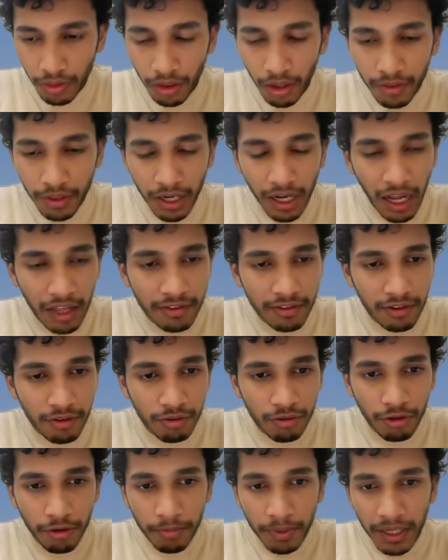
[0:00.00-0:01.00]
then answer
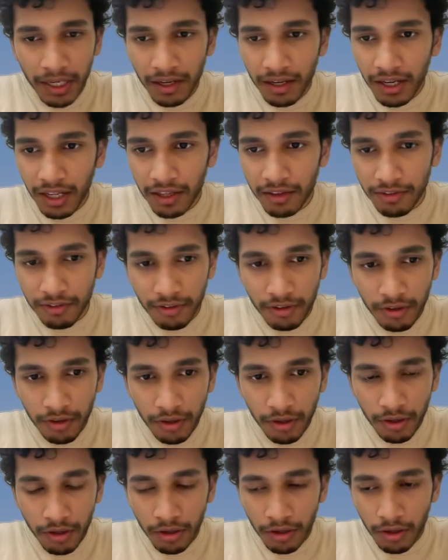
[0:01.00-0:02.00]
should be in range
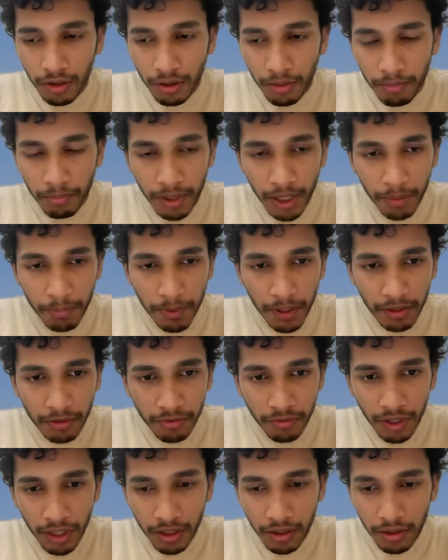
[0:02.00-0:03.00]
mid plus
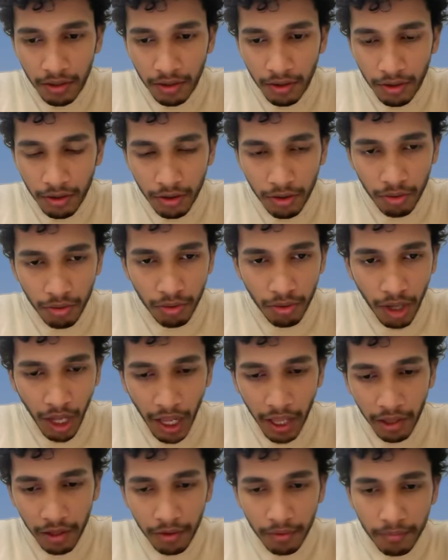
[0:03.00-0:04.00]
1 to
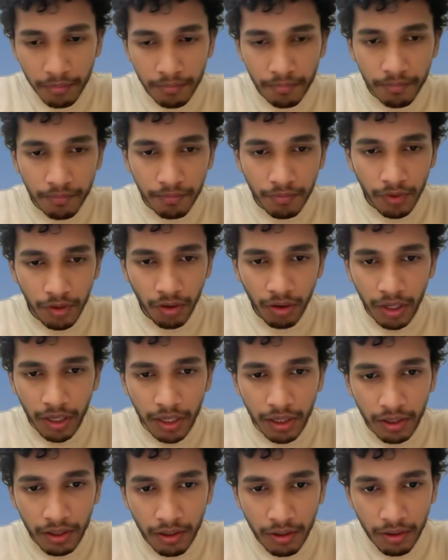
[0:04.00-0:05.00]
high. All
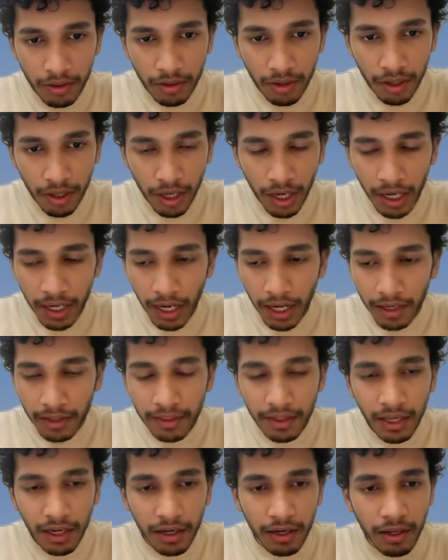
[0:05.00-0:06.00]
right, and at
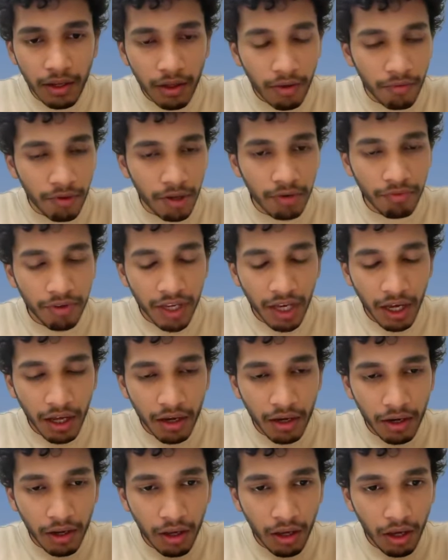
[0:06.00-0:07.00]
the end when we
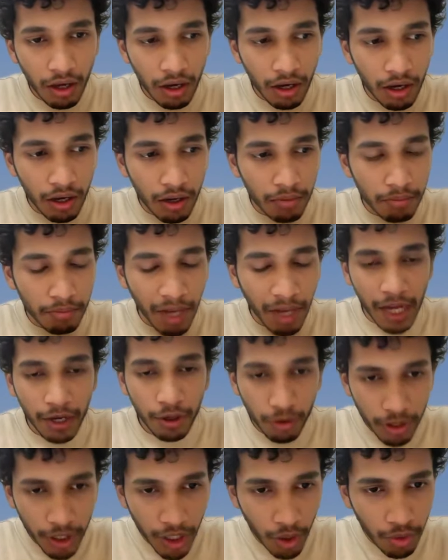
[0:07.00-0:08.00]
are
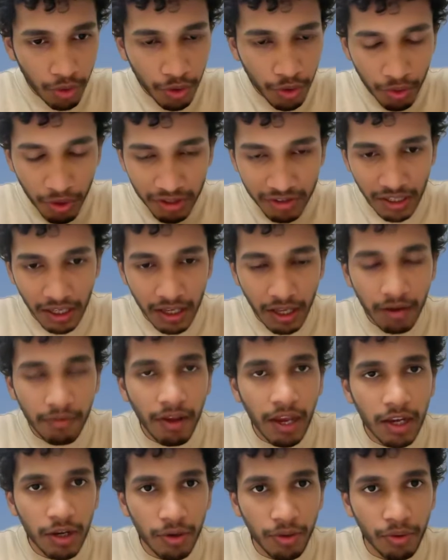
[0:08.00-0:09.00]
narrowed down to a single
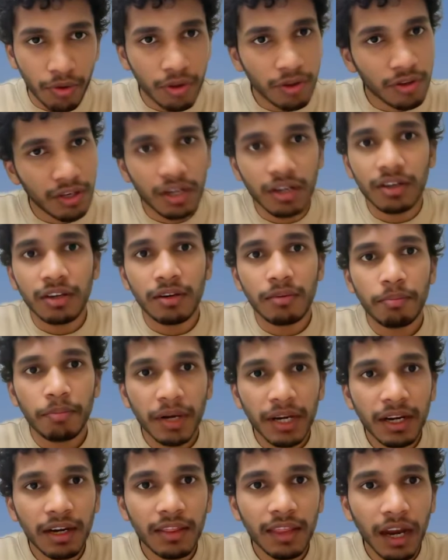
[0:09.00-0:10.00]
value, then
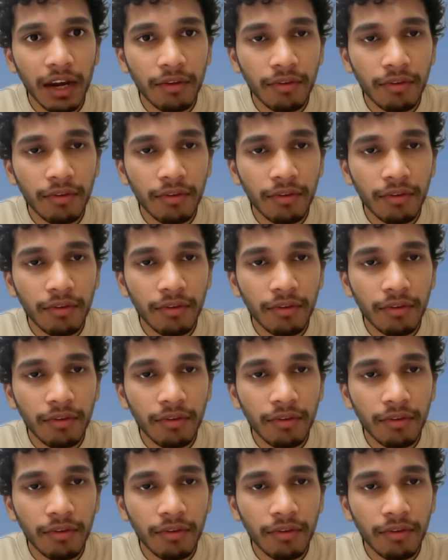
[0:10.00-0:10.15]
print that